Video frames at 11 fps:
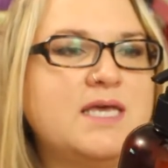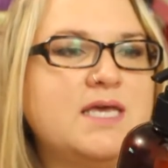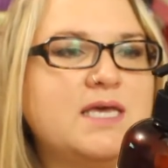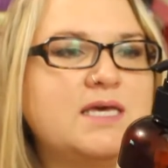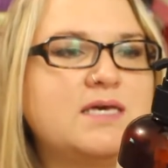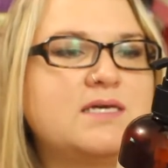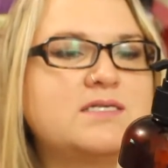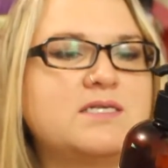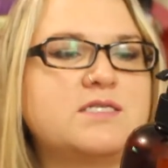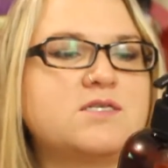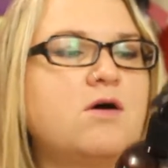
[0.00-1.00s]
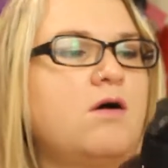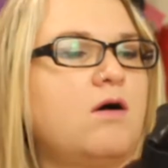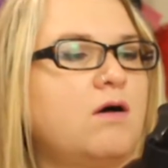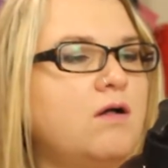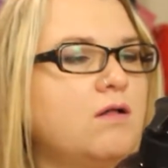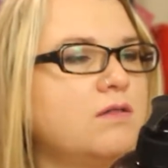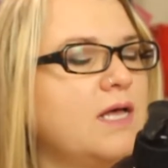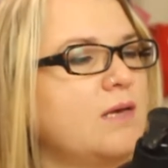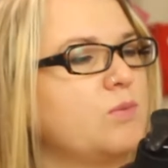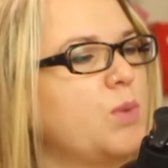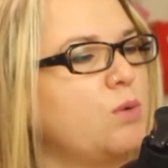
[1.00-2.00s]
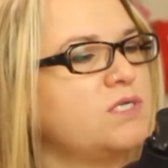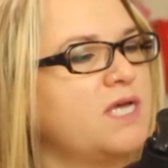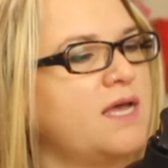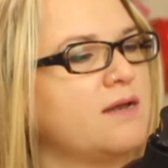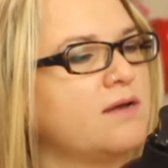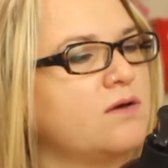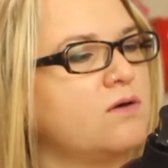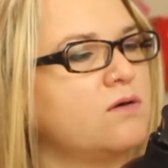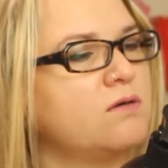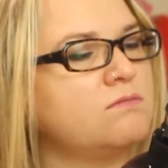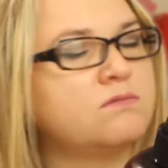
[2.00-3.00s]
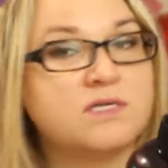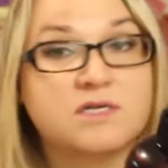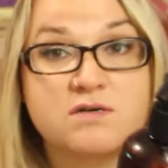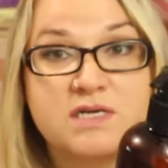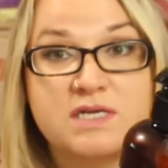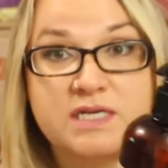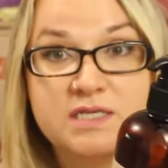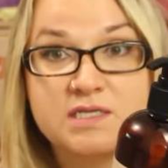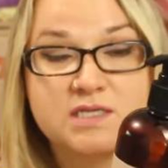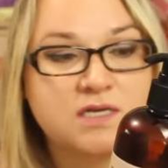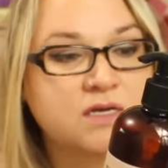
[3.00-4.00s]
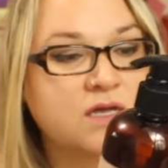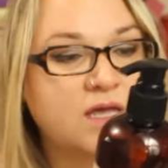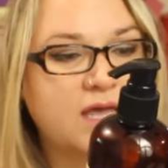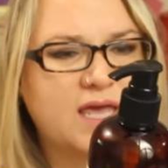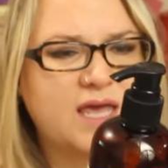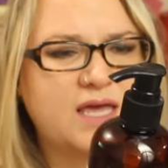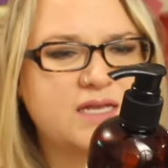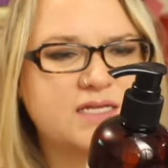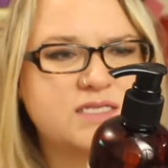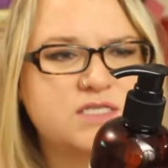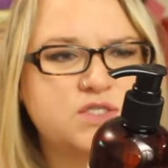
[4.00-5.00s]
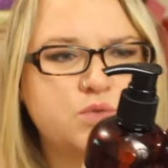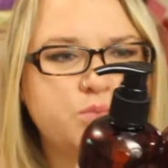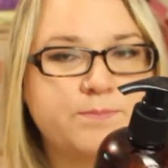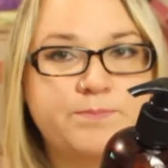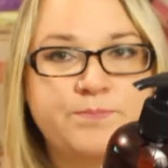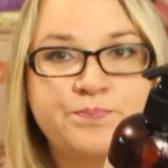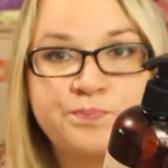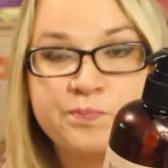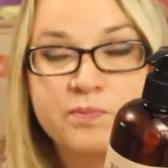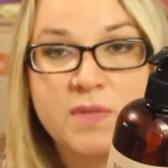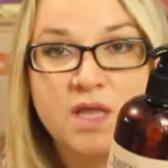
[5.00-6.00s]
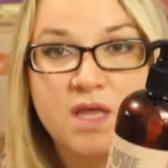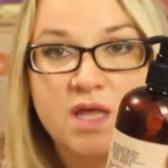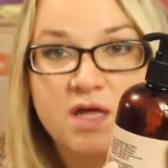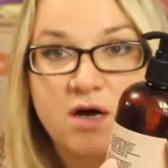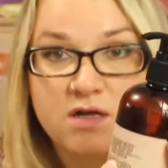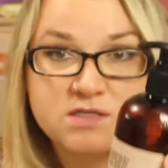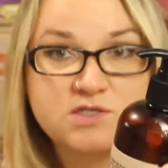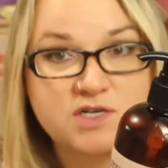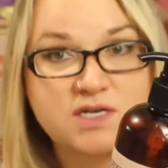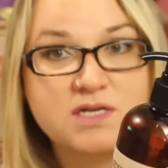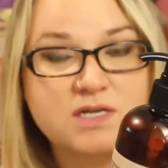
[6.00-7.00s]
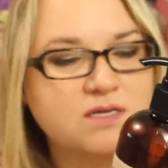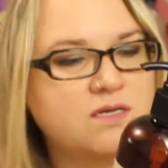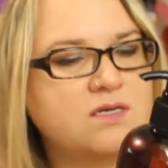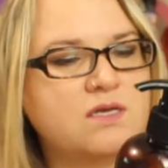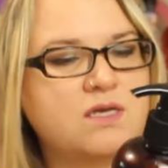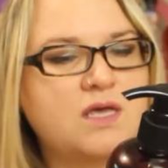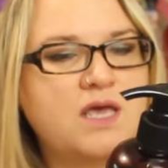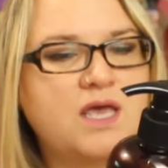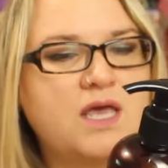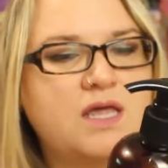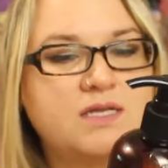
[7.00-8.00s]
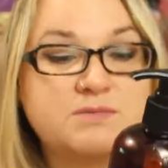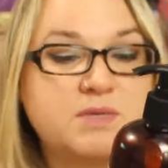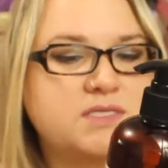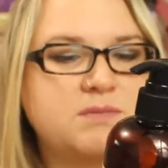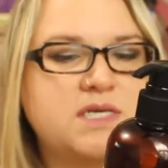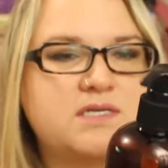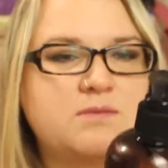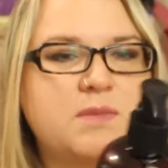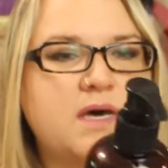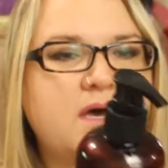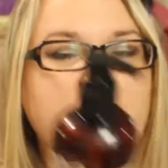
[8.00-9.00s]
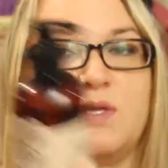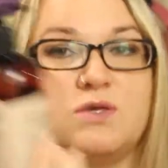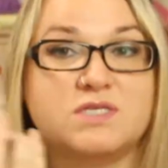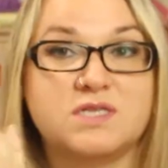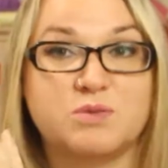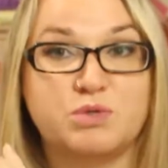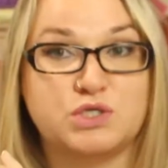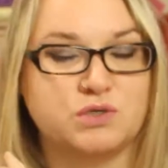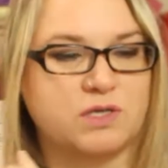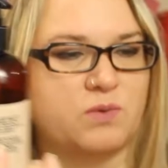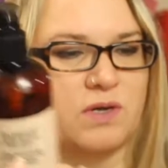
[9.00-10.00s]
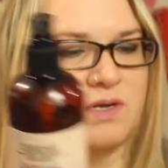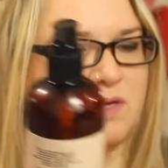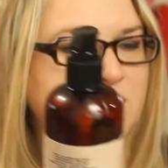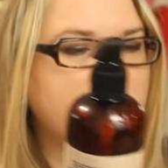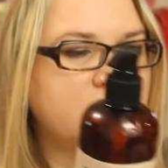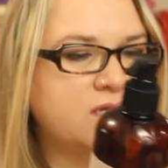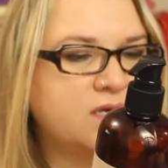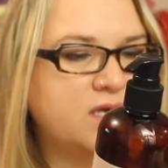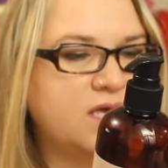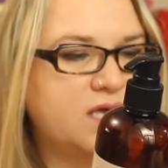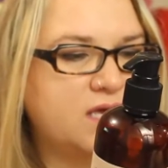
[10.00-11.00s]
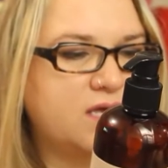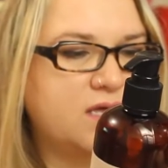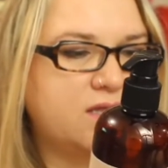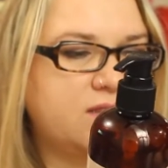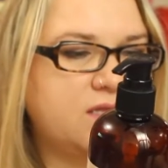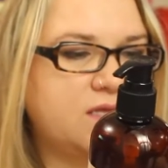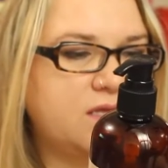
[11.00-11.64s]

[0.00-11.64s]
and it's all like botanical ingredients, and it's super concentrated and smells amazing. I've been using the patchouli one. And